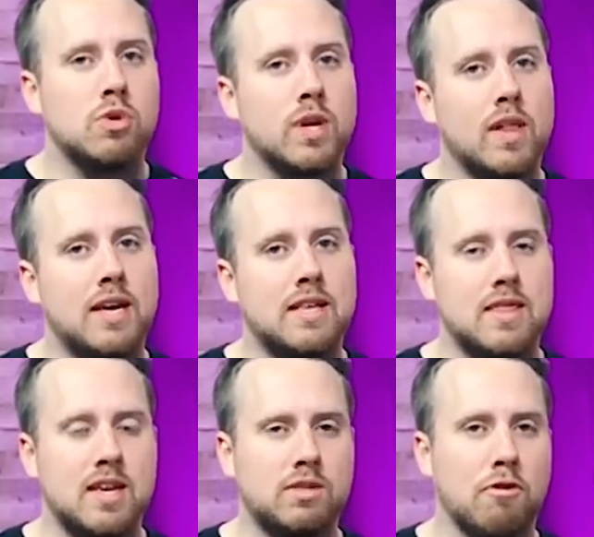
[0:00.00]
realize that
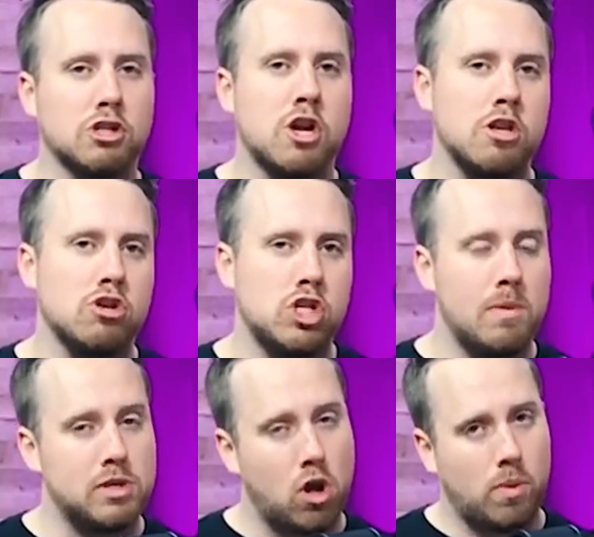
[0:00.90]
this version on YouTube
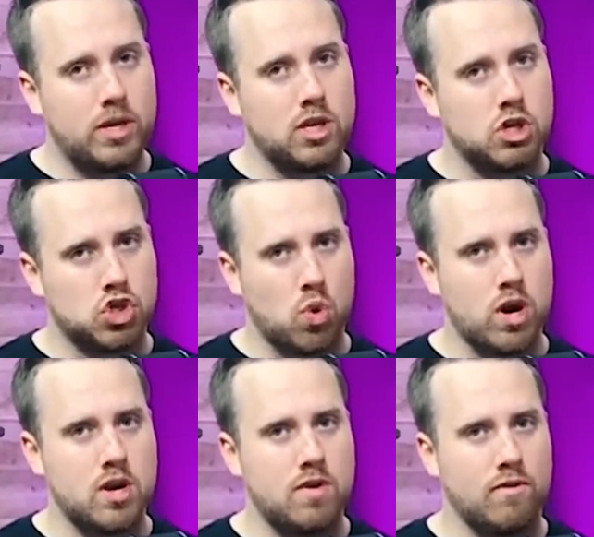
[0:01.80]
is always a
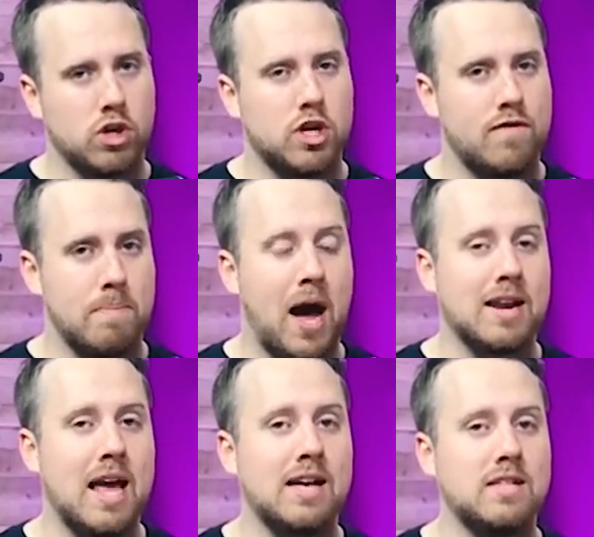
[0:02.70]
shortened version of the
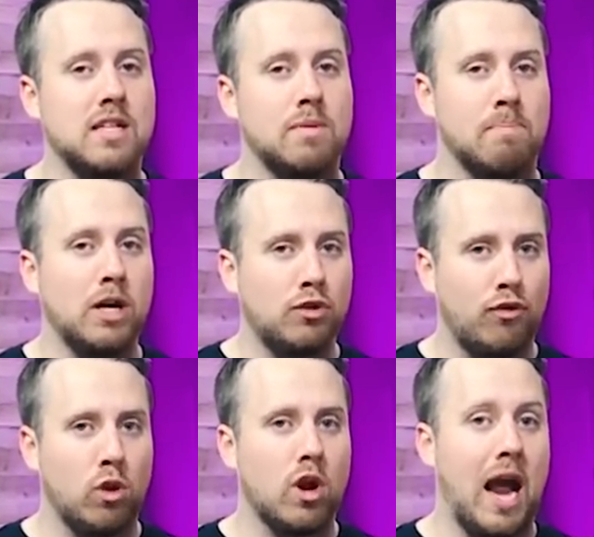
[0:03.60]
podcast. It's much
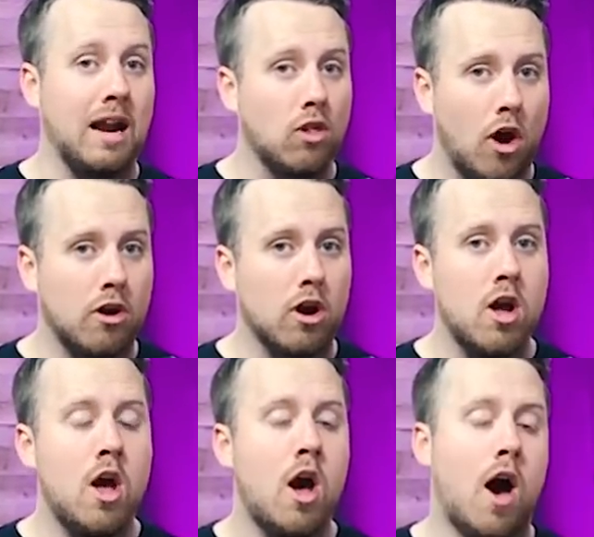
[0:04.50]
fuller and longer
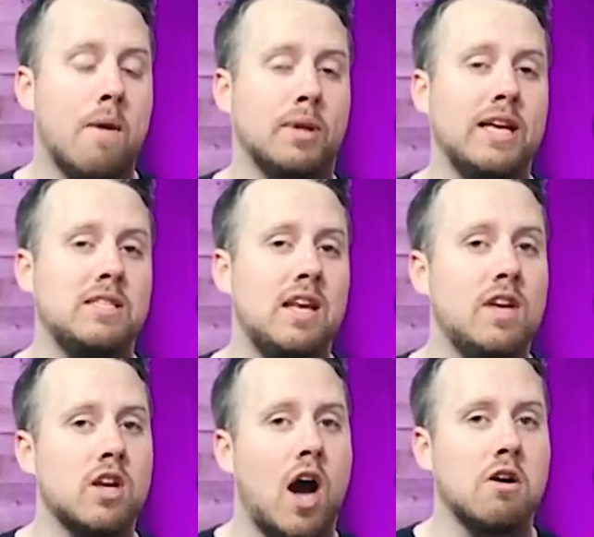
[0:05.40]
on
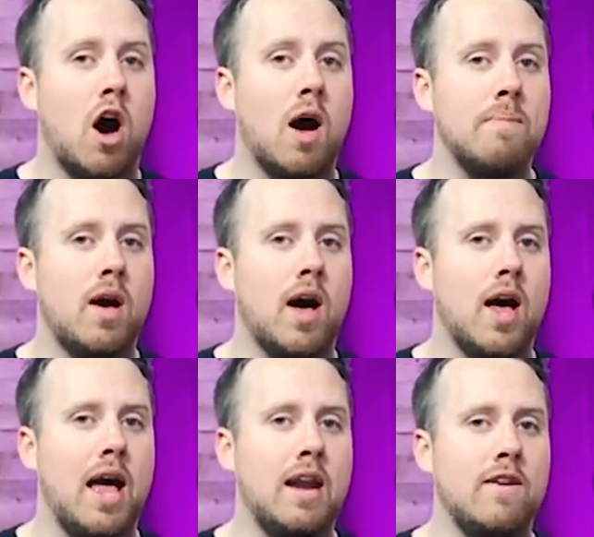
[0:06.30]
blazetv.com. Uh,
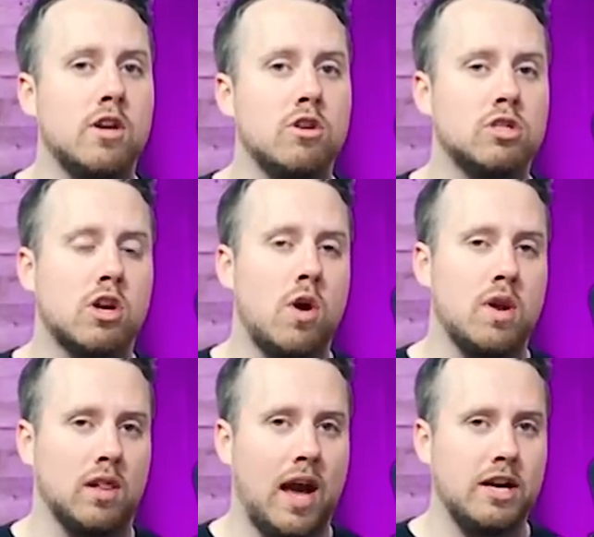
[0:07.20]
and you can use the code
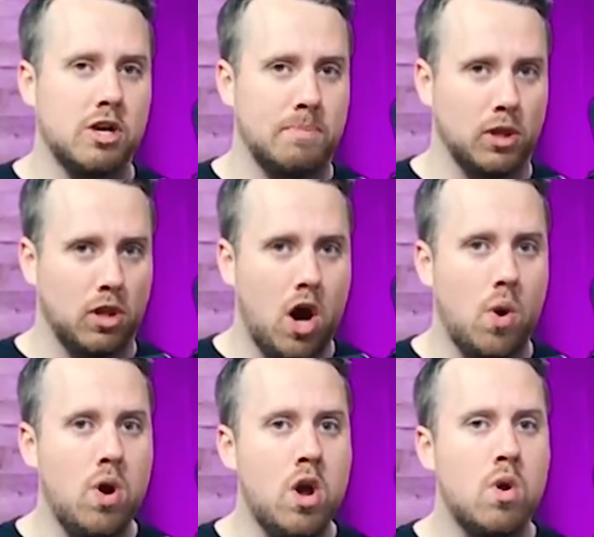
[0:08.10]
Elijah
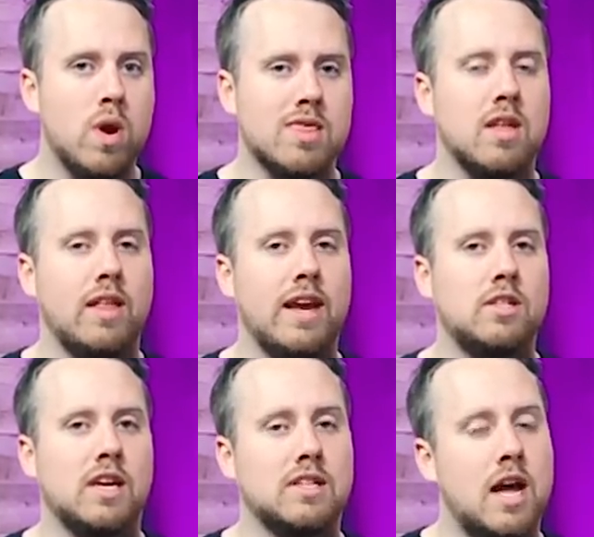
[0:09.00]
below with the link to
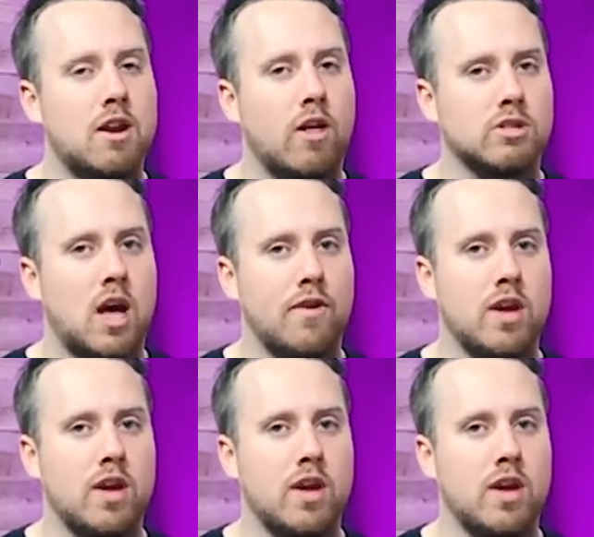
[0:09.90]
get $10 off a